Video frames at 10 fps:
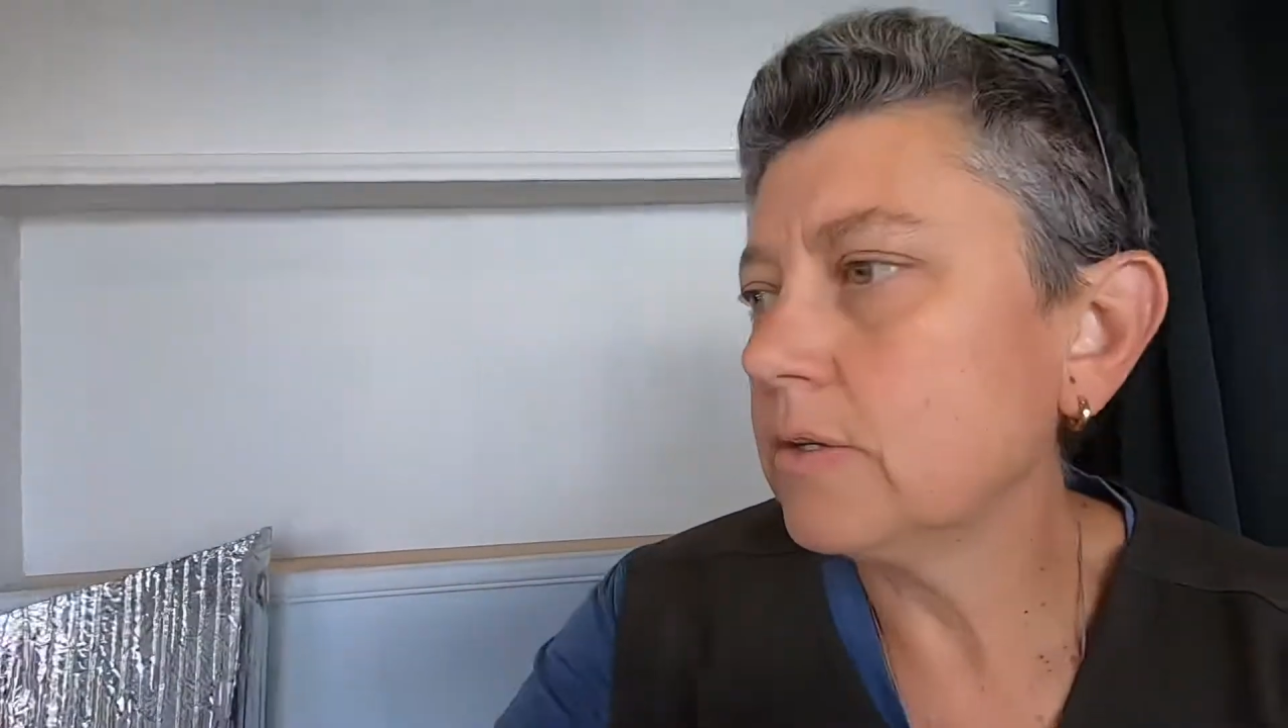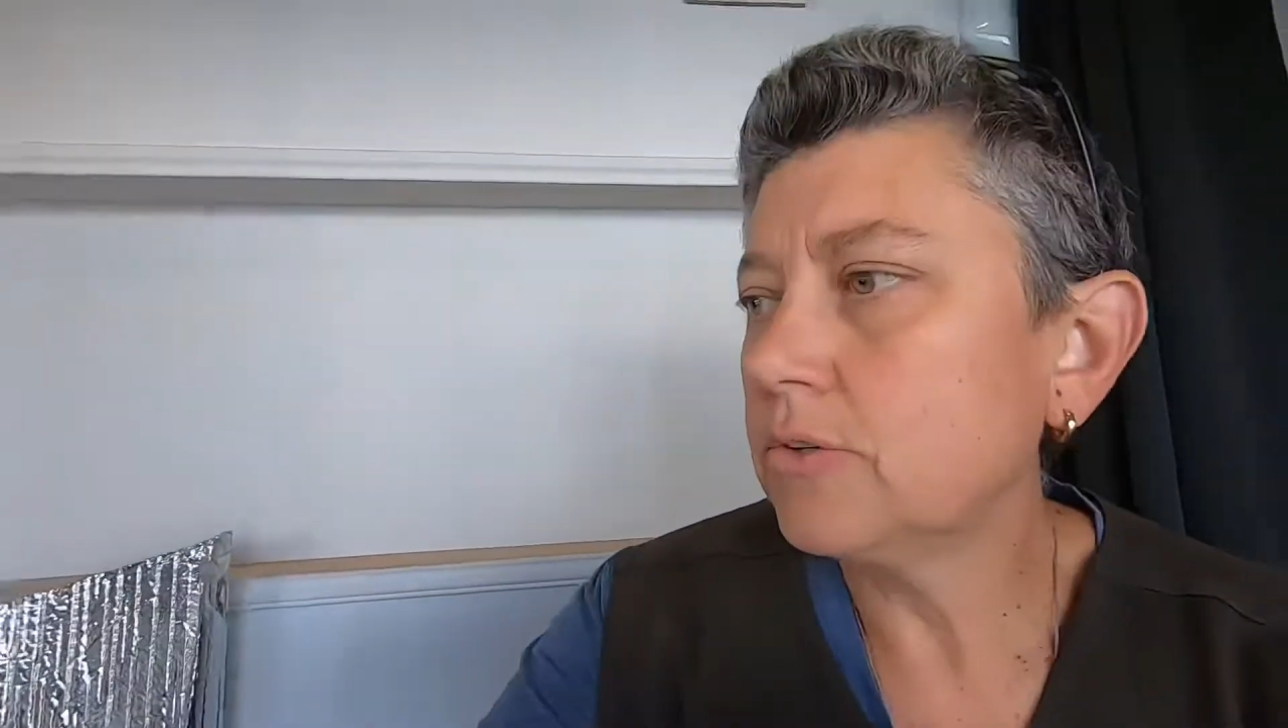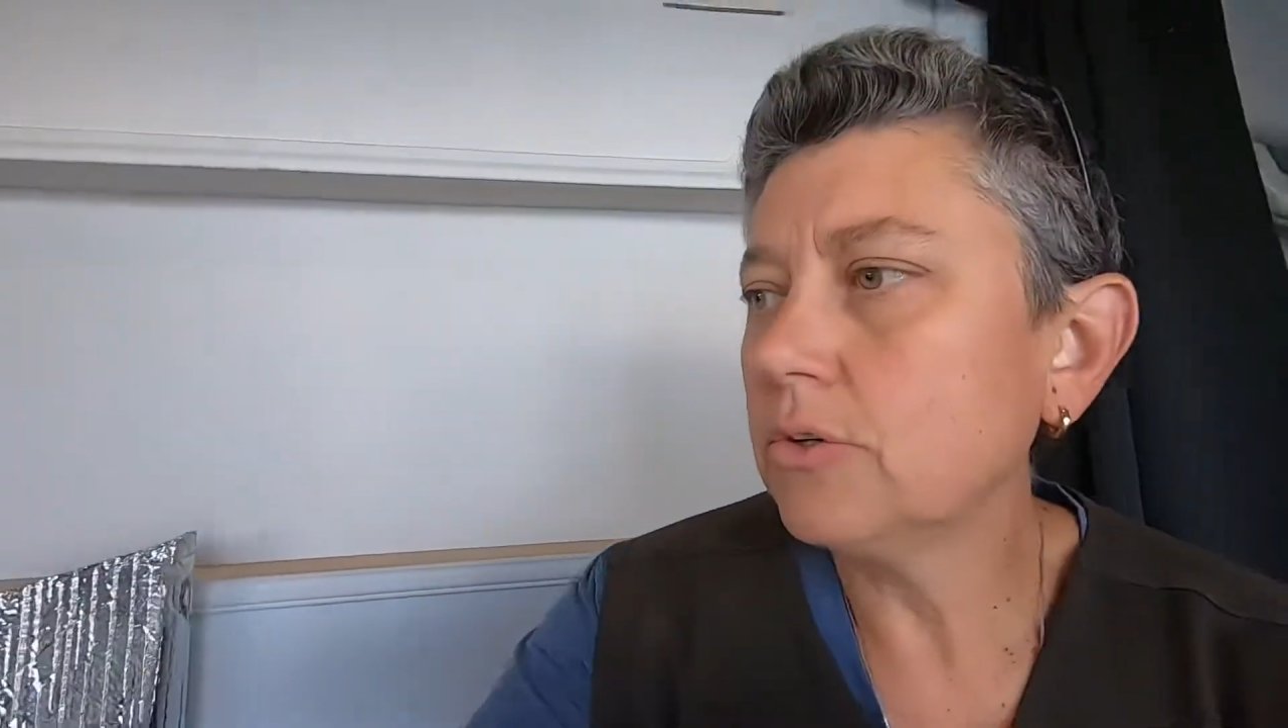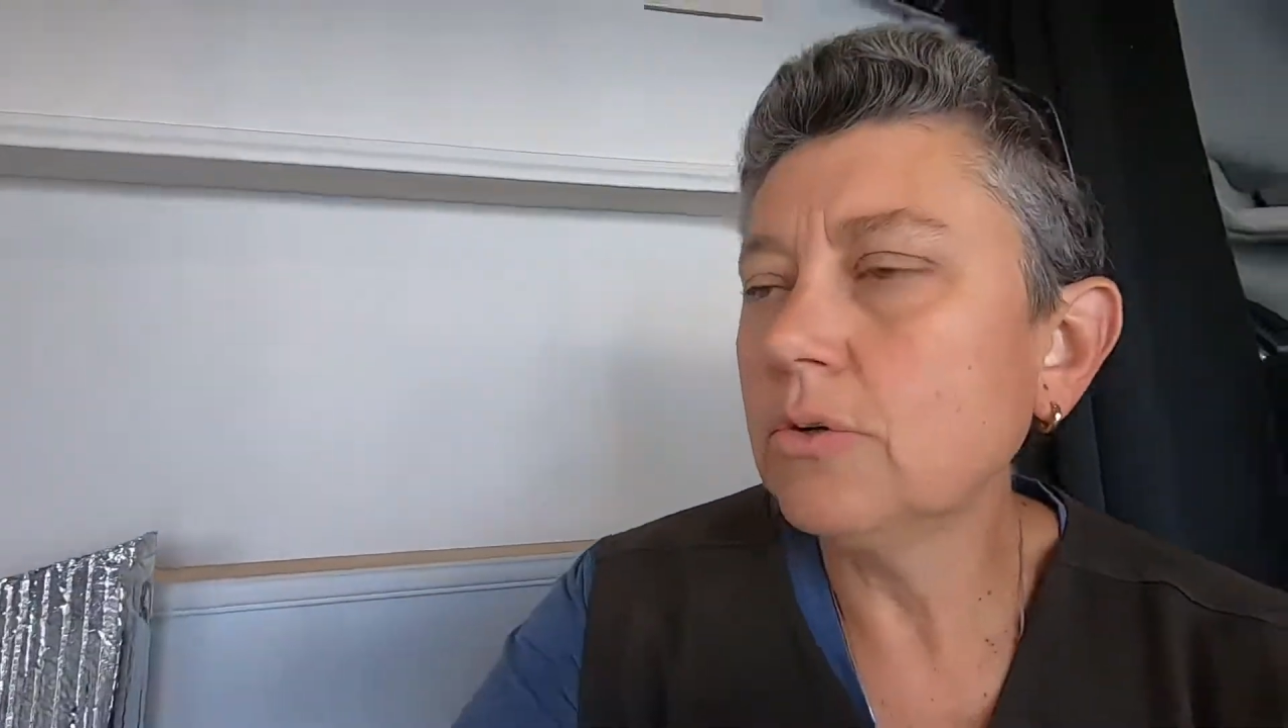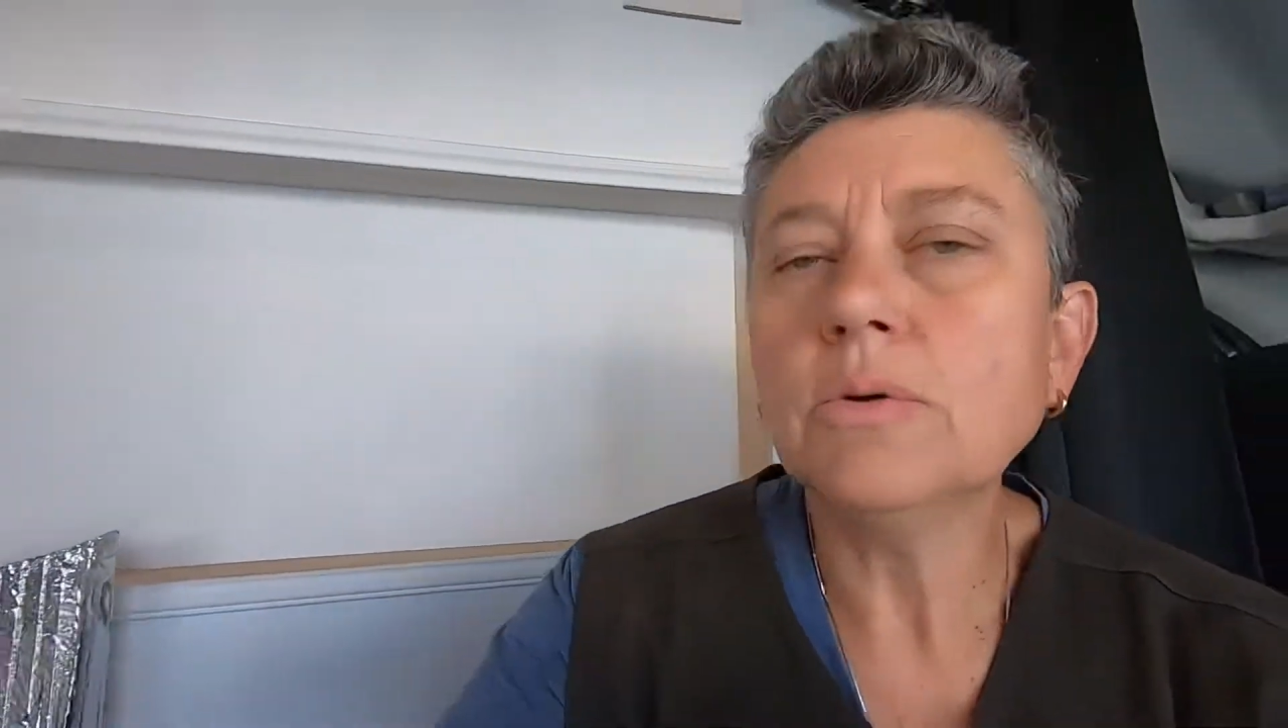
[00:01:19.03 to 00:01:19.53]

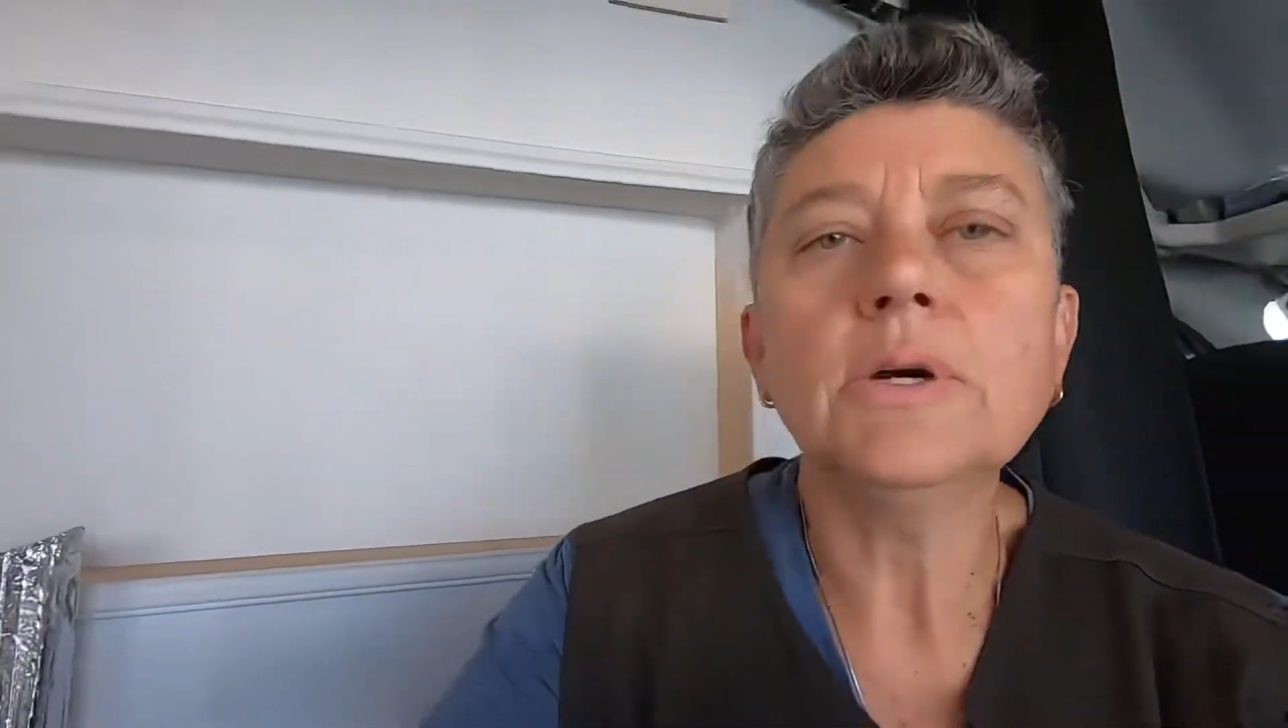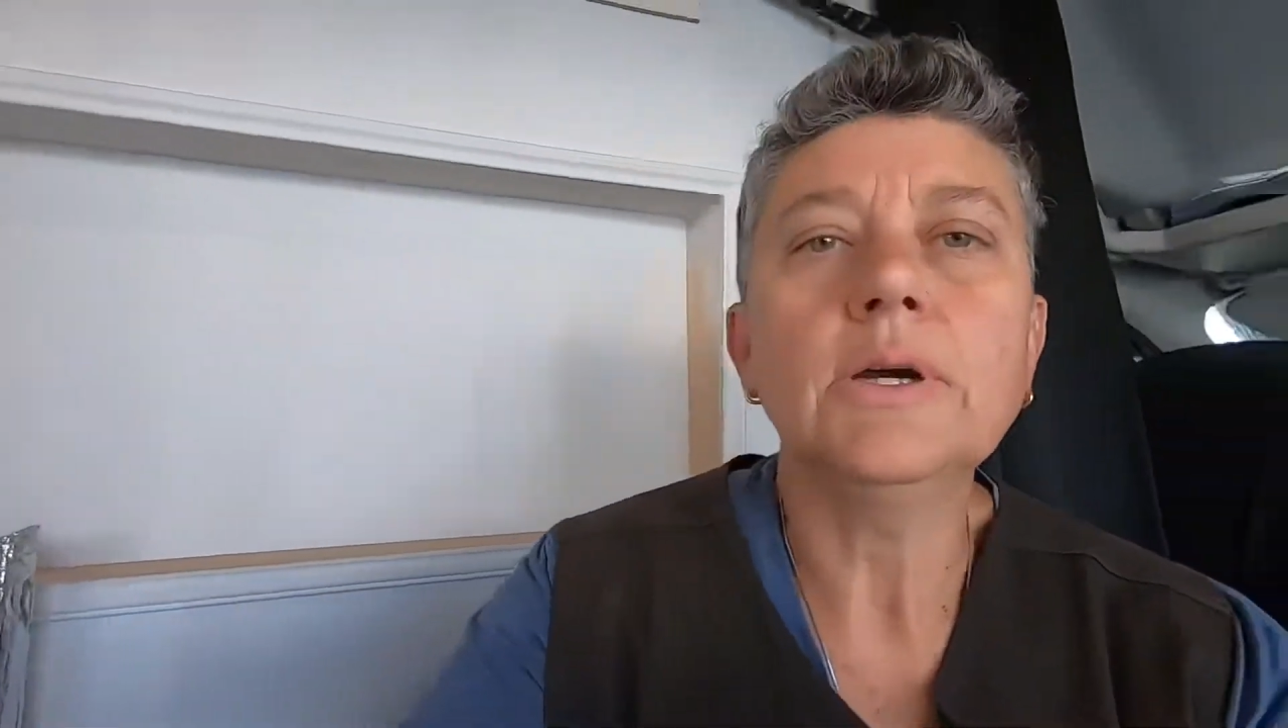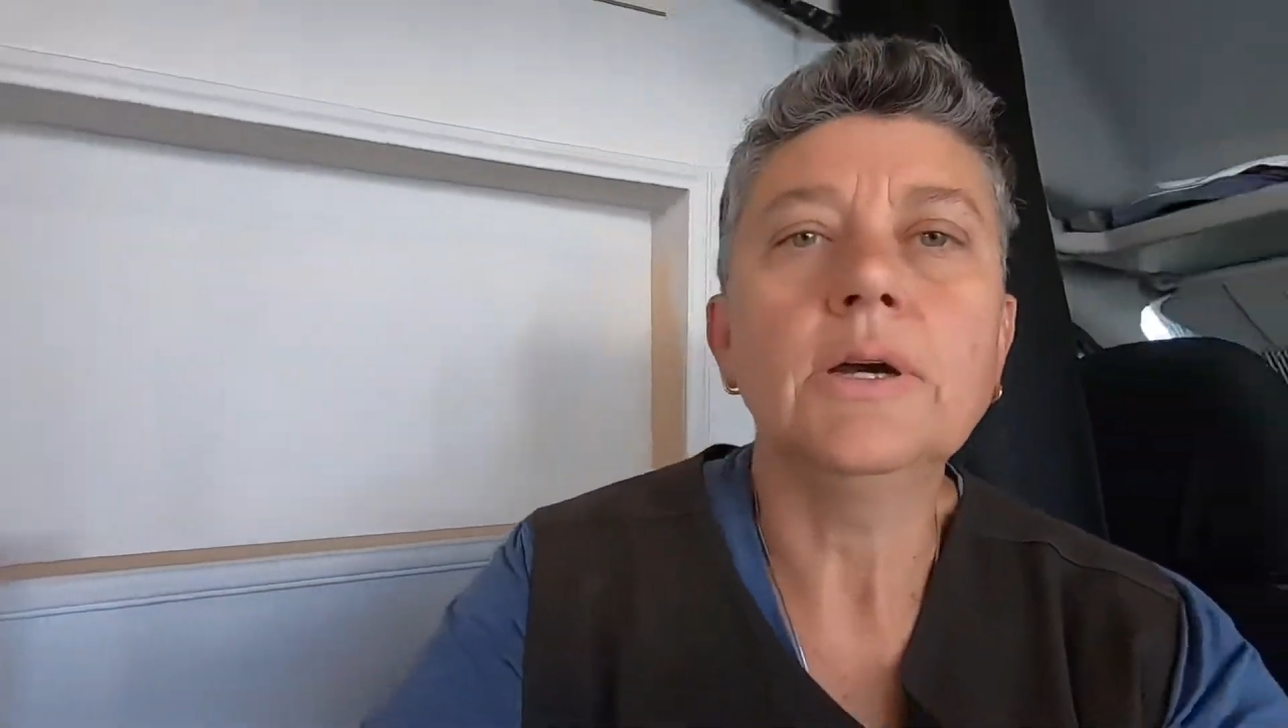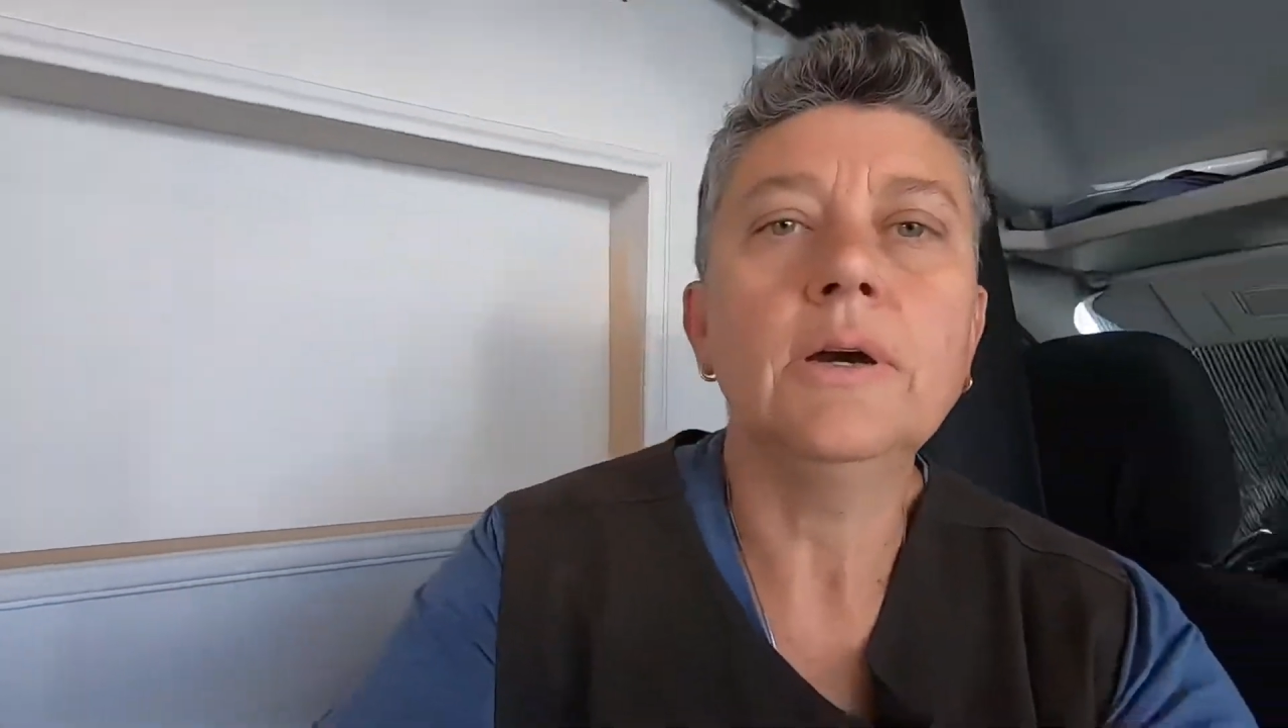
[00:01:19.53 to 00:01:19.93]
into.